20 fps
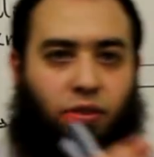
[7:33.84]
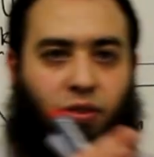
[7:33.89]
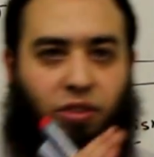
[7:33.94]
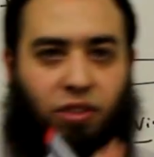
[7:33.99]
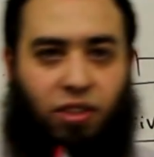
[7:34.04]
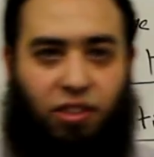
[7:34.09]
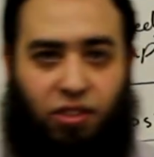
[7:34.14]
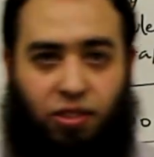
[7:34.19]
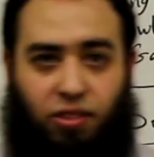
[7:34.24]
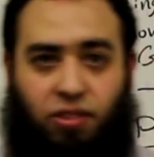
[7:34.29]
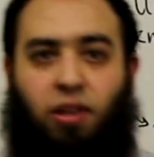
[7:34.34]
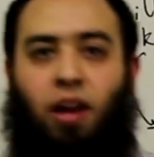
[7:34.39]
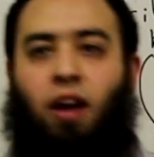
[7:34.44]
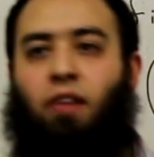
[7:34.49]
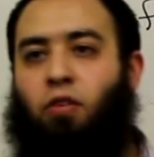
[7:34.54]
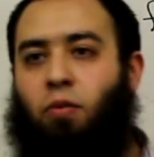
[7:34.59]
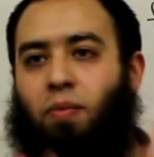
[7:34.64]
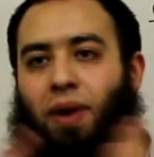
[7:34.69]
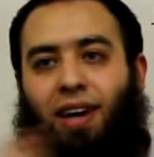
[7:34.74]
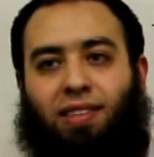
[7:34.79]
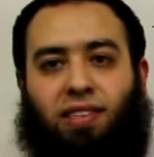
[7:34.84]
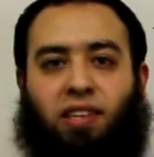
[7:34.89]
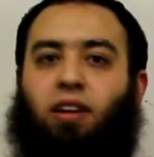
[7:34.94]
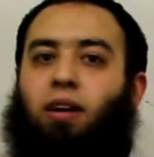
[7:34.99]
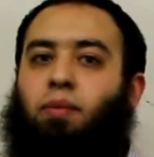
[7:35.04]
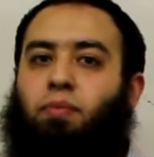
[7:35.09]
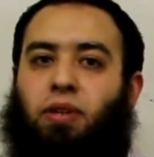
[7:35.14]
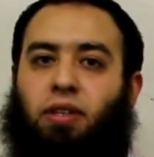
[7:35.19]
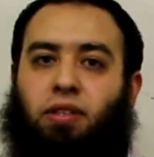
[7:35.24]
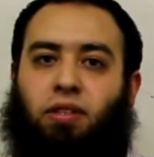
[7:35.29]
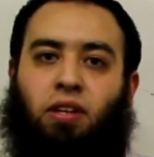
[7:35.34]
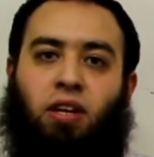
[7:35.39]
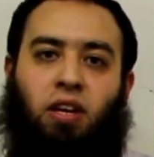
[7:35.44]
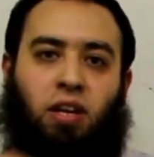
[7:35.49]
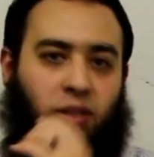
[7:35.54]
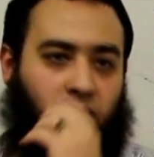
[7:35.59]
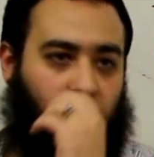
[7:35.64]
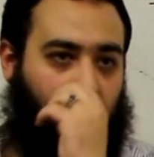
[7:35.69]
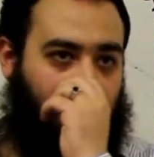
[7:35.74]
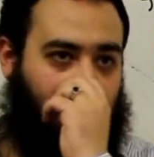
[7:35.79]
context from other companies.
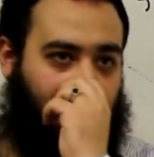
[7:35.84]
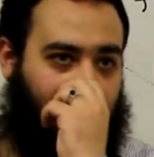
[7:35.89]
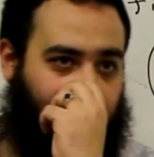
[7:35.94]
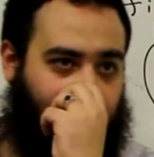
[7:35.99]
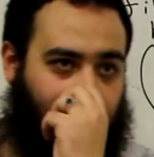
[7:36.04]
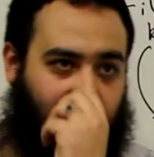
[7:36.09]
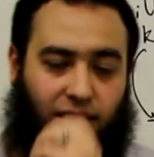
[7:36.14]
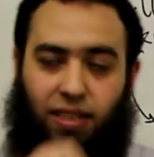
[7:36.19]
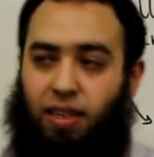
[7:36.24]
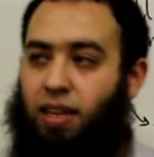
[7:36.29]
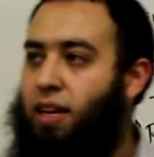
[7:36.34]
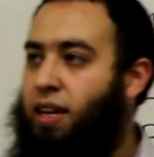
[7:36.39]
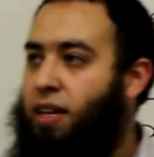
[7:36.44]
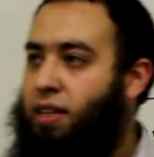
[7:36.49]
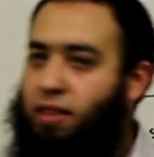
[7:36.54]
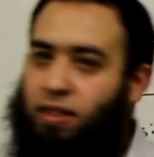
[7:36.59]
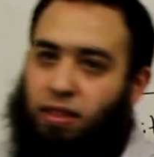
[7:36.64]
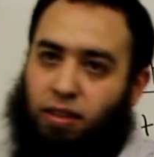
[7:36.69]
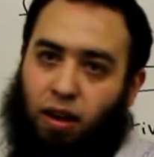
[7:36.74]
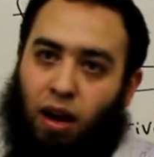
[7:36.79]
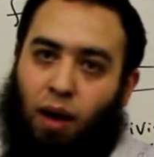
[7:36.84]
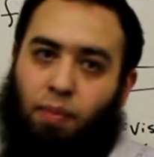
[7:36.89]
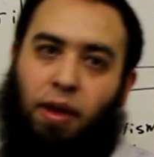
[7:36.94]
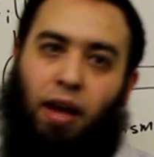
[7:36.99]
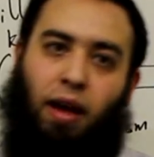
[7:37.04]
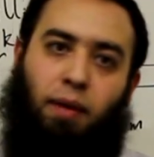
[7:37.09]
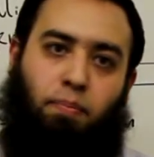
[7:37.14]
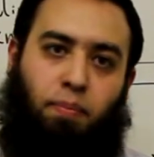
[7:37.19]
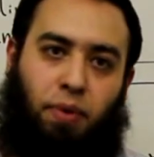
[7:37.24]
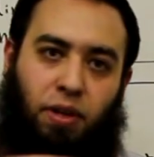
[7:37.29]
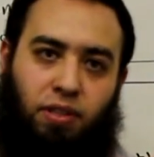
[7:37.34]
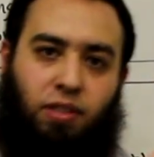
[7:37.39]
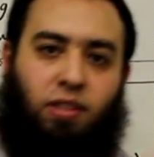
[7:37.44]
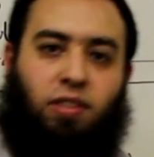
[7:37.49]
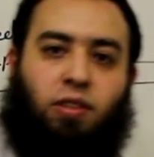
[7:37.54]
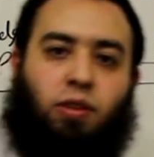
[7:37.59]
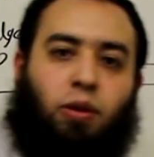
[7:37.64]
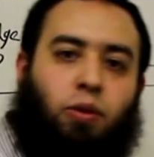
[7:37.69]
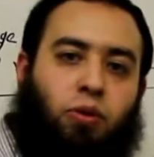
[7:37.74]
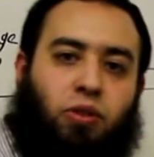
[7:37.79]
So I can't copy and paste the
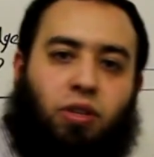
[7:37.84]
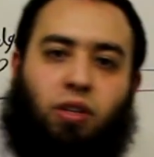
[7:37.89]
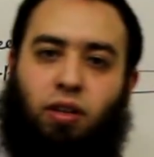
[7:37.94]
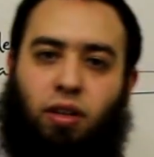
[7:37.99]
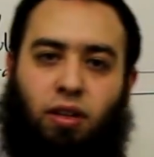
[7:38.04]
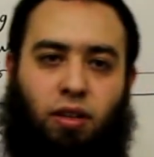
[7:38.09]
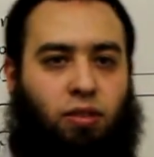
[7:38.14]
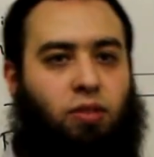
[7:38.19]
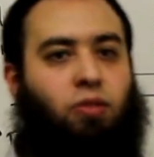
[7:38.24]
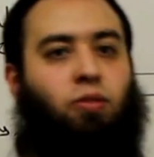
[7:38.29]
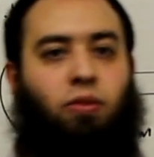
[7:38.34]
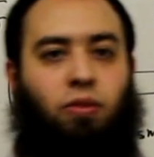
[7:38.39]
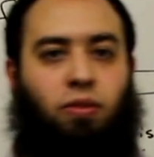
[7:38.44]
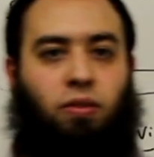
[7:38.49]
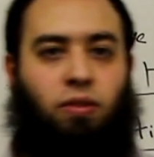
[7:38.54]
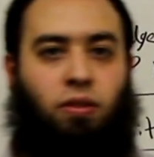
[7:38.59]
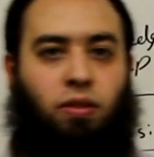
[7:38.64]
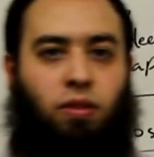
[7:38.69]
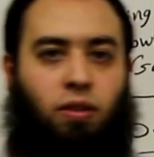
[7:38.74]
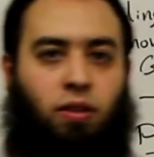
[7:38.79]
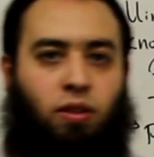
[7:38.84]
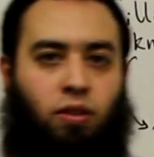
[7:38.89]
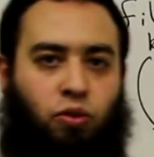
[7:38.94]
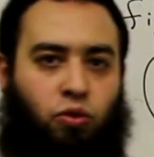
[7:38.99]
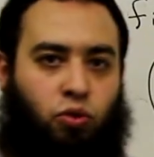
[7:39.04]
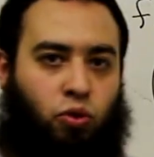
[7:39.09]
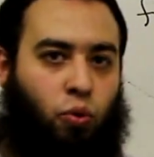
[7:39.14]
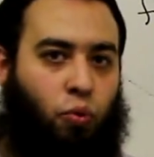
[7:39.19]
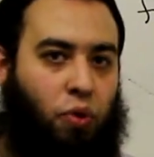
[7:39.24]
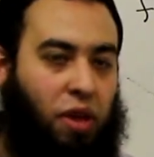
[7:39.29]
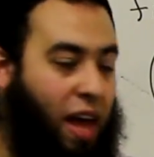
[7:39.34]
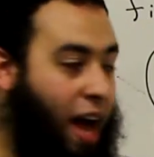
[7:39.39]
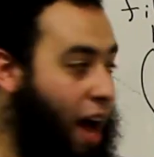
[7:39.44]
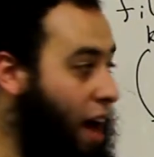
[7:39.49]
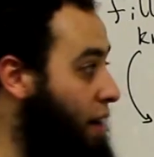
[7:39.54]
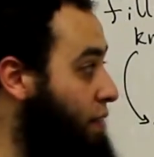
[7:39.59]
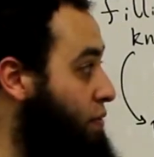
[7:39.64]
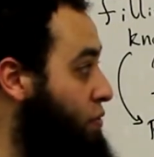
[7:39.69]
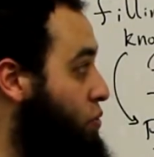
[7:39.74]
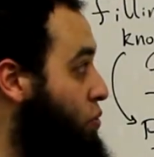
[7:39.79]
solution. It's no. So we
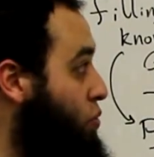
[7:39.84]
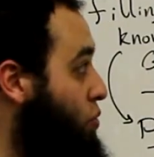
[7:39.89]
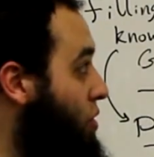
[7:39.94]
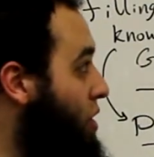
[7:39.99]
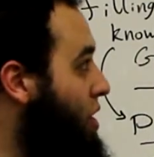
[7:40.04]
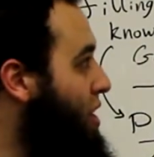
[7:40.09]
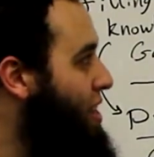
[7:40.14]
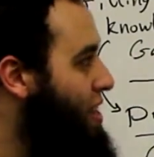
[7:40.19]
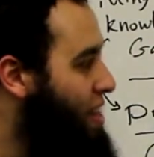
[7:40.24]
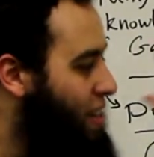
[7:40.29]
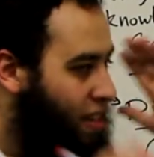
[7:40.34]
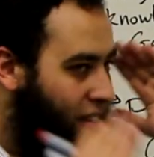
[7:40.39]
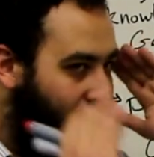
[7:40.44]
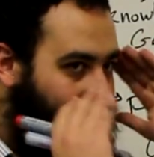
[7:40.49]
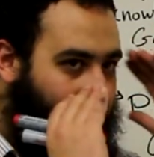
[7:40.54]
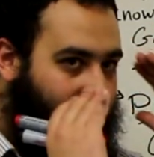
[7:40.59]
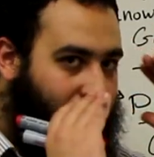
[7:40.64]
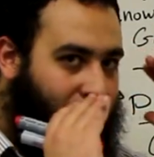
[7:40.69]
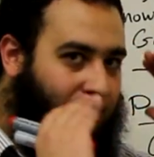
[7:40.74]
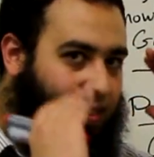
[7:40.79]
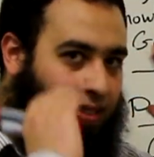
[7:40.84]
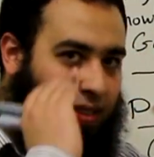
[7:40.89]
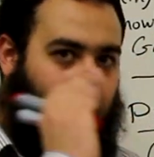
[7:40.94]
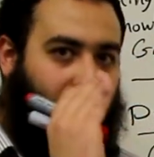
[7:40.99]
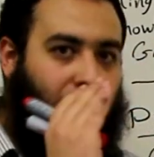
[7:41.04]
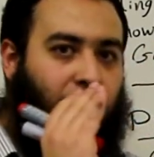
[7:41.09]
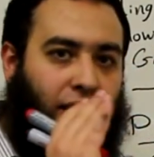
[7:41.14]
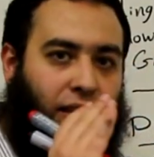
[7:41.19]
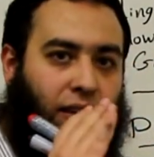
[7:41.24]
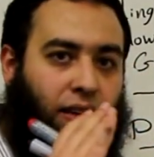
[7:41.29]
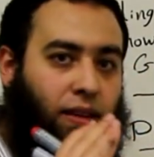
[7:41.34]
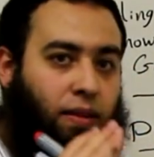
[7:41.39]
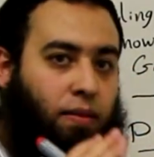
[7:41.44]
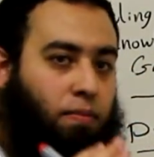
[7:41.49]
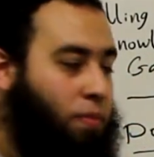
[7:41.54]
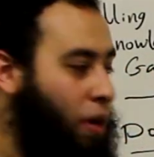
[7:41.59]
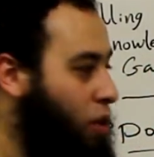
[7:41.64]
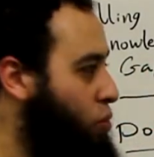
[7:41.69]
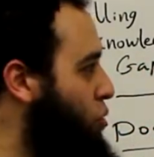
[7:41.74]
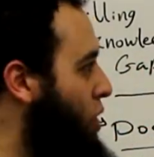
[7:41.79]
have to think again.
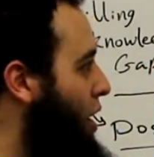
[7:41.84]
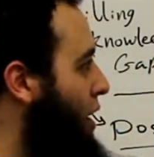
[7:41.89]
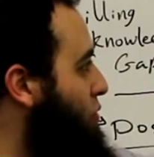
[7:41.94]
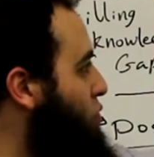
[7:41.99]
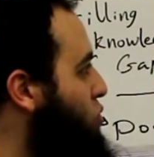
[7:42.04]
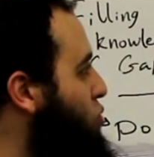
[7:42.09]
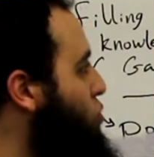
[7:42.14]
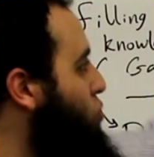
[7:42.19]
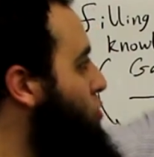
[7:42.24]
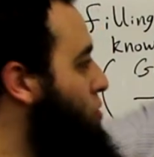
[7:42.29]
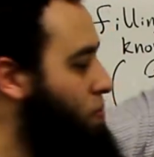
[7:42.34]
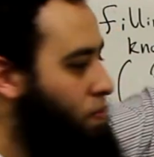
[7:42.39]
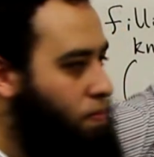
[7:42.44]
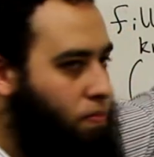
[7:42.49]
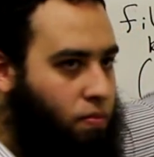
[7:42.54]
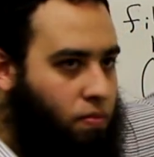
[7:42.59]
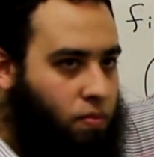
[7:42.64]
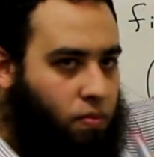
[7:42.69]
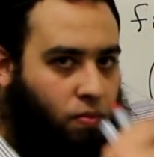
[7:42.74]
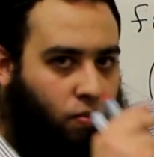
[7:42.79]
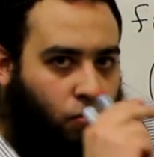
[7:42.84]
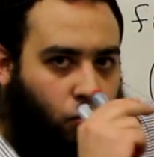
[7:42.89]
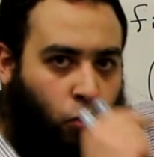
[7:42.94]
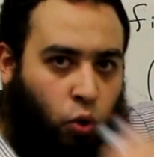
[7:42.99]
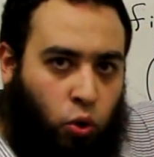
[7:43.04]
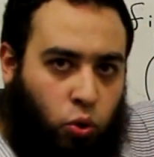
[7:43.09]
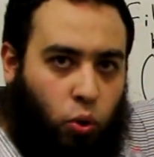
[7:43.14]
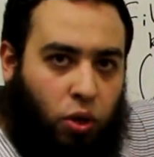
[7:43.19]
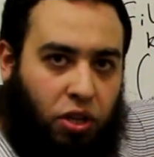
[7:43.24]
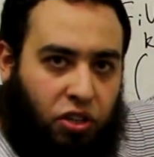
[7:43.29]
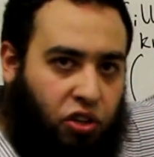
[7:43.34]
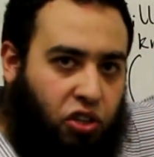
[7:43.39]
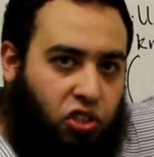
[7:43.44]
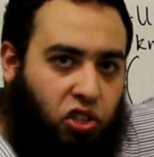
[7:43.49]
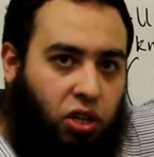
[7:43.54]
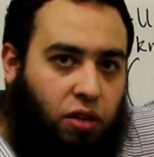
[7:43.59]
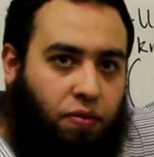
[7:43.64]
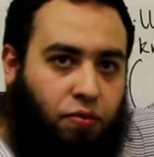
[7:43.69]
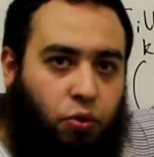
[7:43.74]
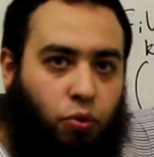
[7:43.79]
But we have to go to
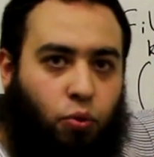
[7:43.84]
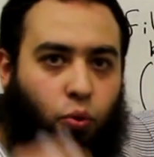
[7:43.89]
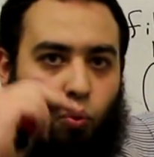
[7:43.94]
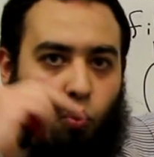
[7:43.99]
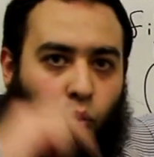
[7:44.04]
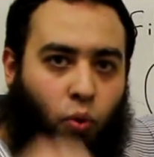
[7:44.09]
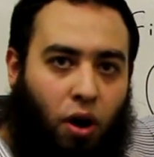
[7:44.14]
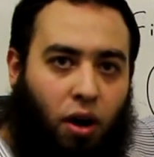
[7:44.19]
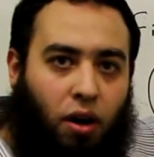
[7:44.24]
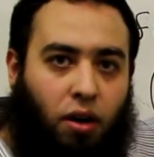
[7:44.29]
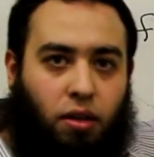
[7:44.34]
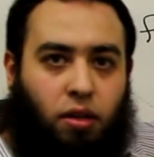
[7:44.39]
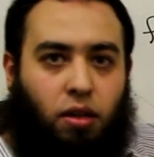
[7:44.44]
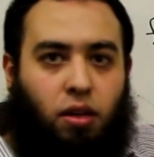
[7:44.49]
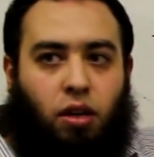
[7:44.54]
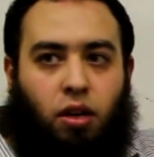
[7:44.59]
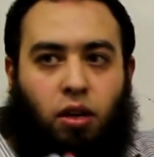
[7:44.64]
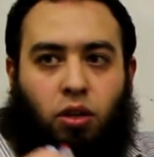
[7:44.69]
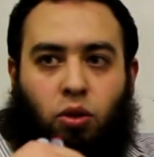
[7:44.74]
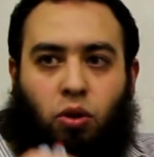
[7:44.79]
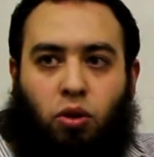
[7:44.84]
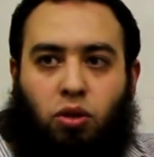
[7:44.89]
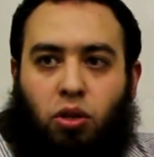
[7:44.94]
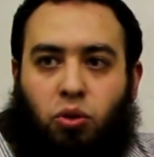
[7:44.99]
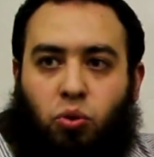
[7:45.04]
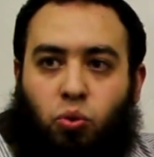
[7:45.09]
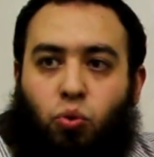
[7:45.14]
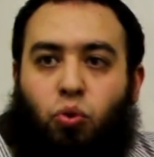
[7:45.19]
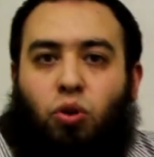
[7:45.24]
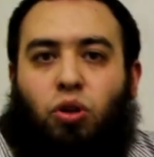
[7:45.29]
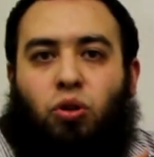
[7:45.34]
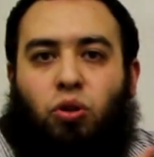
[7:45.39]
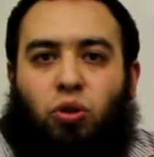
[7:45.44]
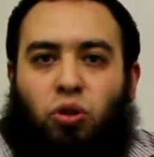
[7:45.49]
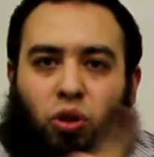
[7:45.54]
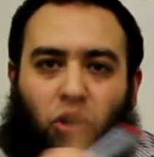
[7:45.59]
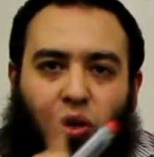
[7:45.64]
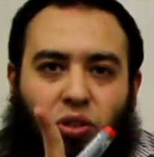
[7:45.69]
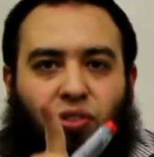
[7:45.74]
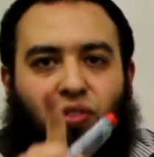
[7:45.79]
literature review. Why? In order to
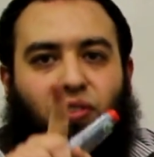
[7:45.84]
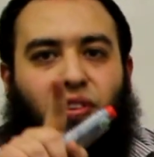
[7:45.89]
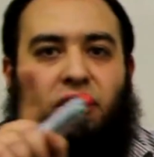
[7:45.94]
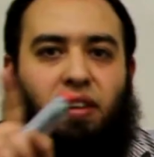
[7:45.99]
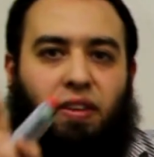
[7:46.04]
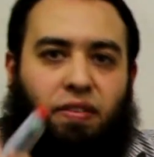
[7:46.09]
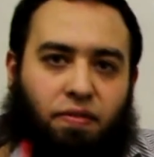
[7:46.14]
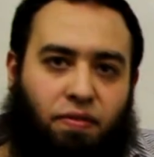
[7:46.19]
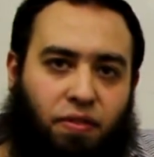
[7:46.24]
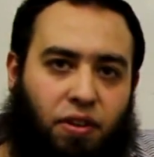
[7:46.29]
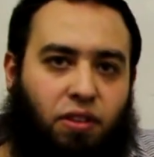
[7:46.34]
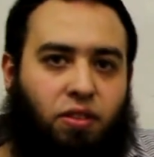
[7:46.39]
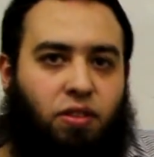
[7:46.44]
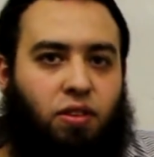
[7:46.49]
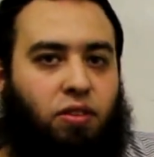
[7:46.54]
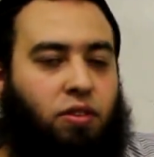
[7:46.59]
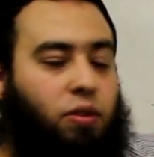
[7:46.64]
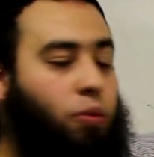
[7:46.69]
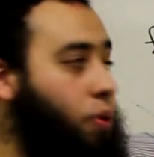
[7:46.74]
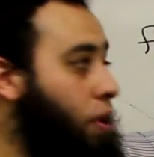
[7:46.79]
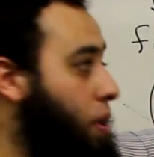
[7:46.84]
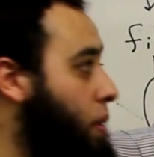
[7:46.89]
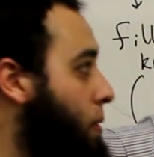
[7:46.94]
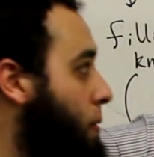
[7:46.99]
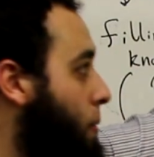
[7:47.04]
not reinvent the wheel.